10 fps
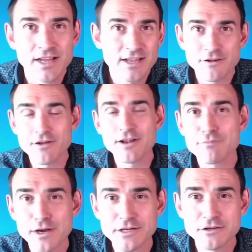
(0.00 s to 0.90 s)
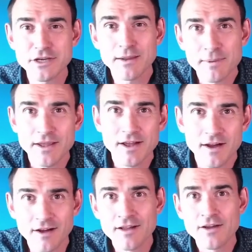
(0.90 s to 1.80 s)
You're in breach of
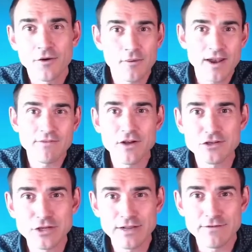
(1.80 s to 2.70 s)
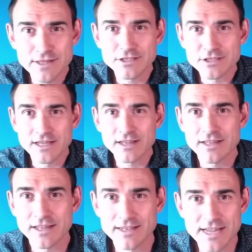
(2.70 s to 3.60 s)
GDPR or whatever country you live in,
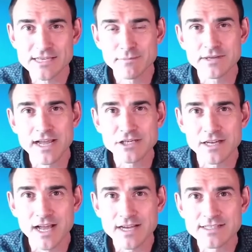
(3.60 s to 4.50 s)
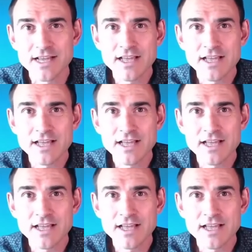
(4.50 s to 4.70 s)
the Data Protection Act.